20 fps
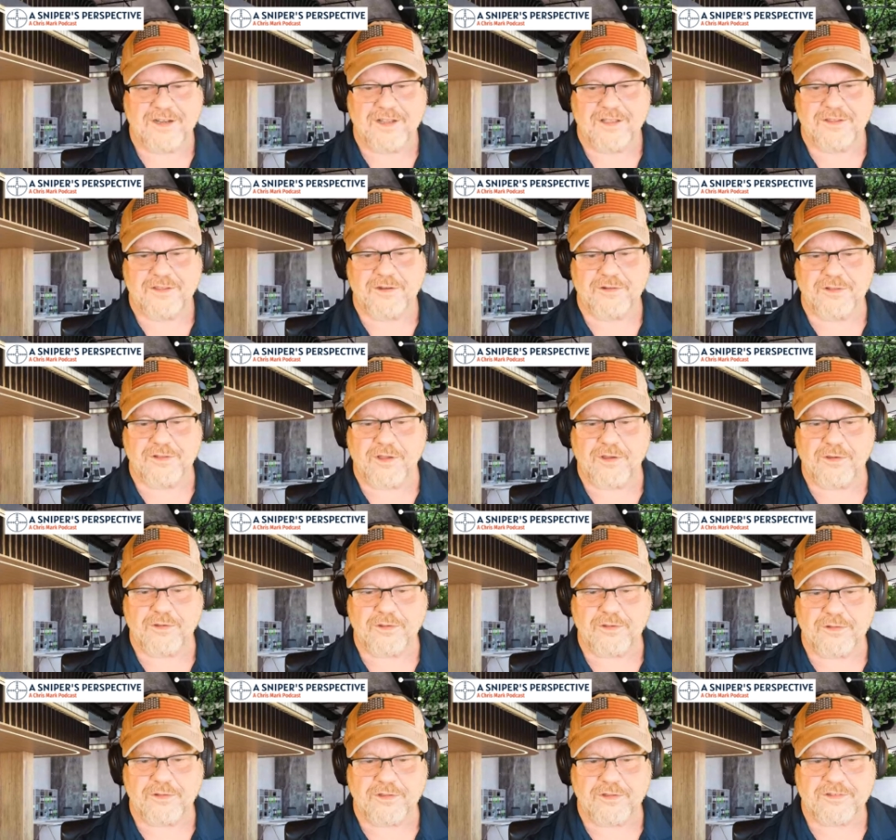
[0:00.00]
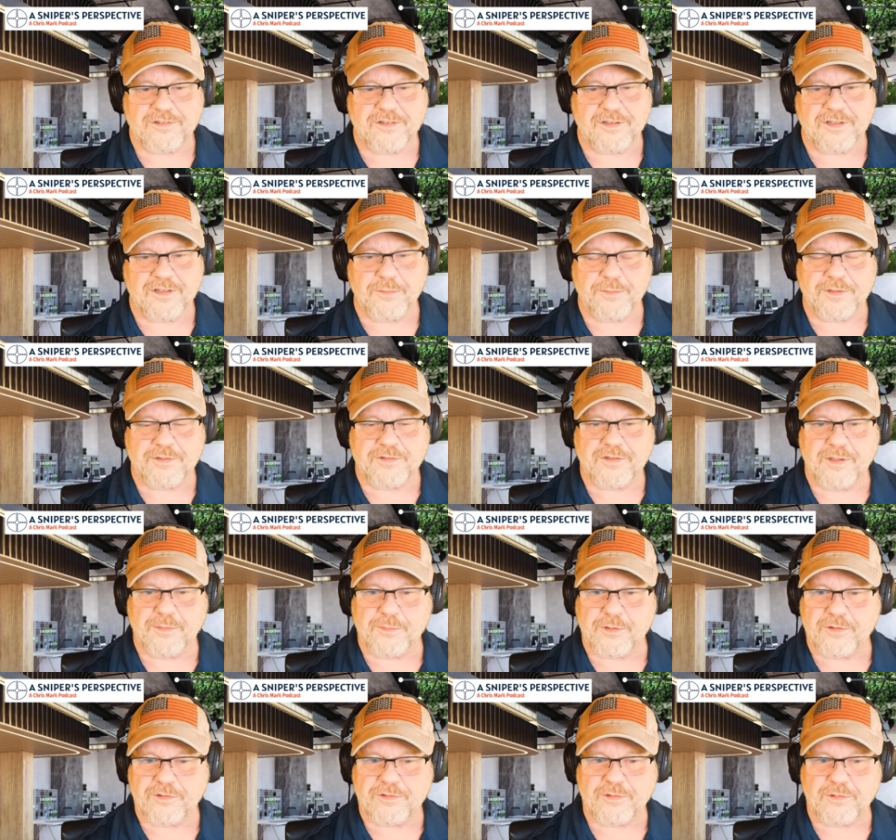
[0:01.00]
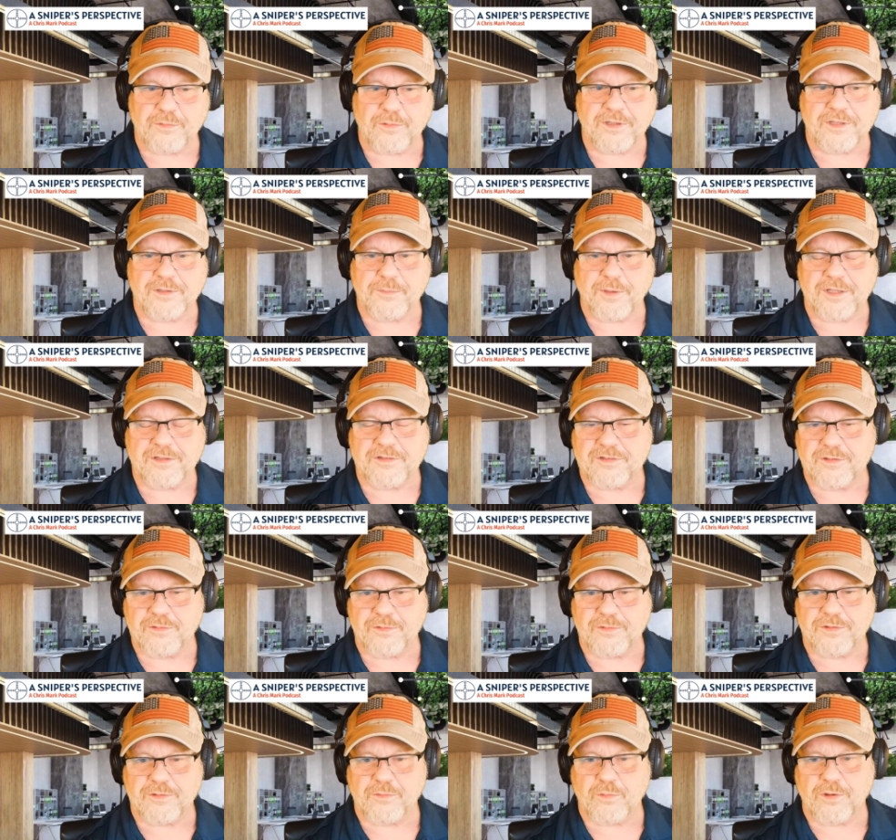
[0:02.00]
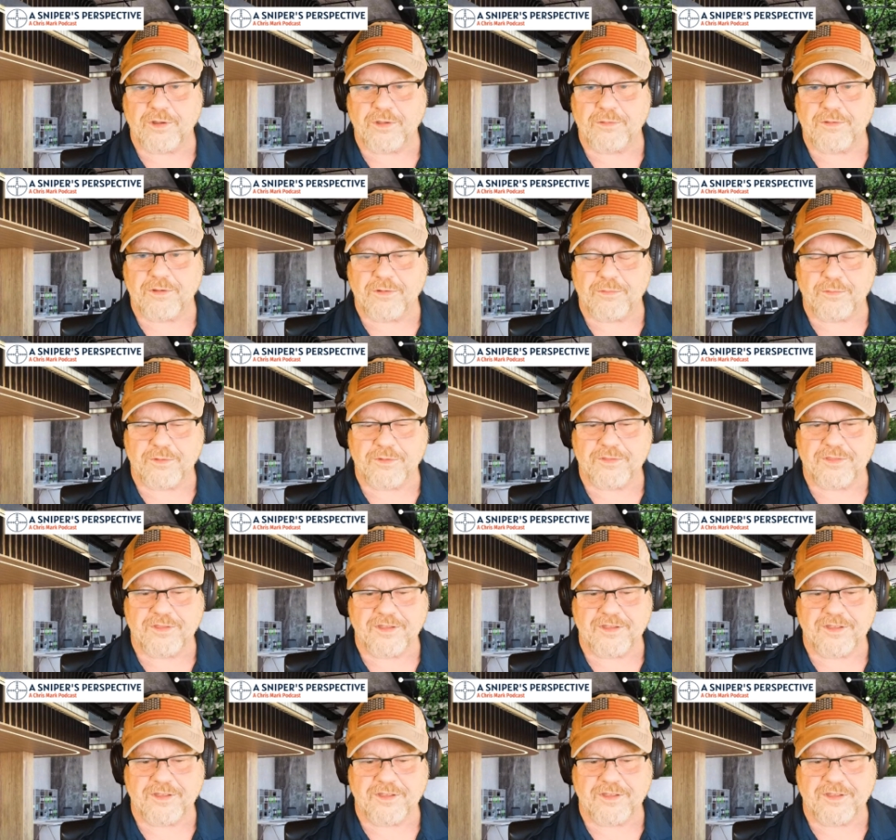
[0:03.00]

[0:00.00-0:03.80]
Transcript: their logo looks a little bit similar to what you might see with the Royal or with the